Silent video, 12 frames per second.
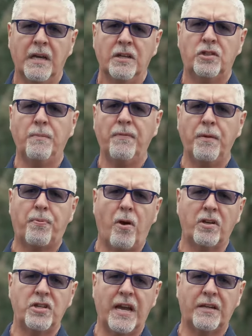Some of the
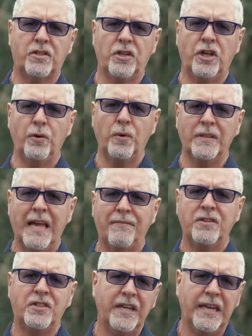projects you will never
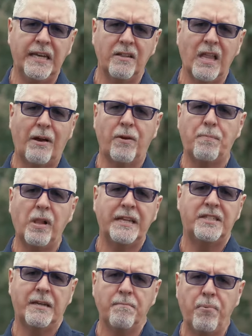see, like
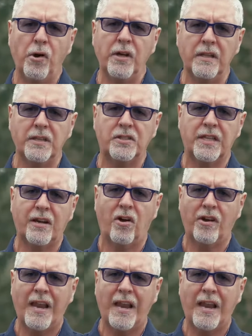replacing boilers that are